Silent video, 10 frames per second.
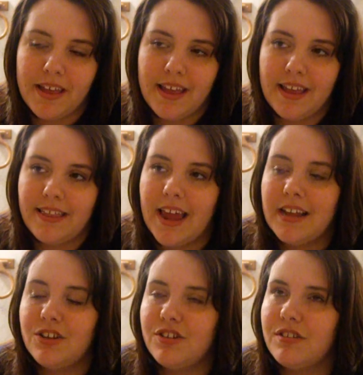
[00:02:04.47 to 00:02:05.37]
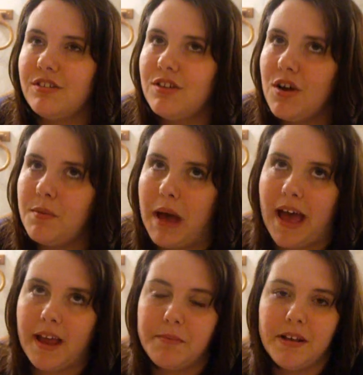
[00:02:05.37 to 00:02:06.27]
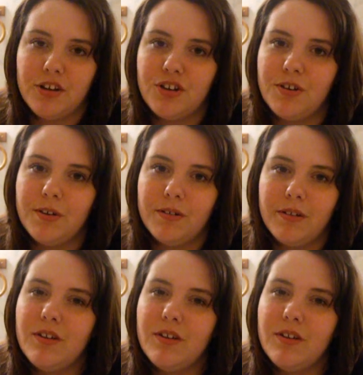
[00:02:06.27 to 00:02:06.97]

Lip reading: And that is just so bad because you know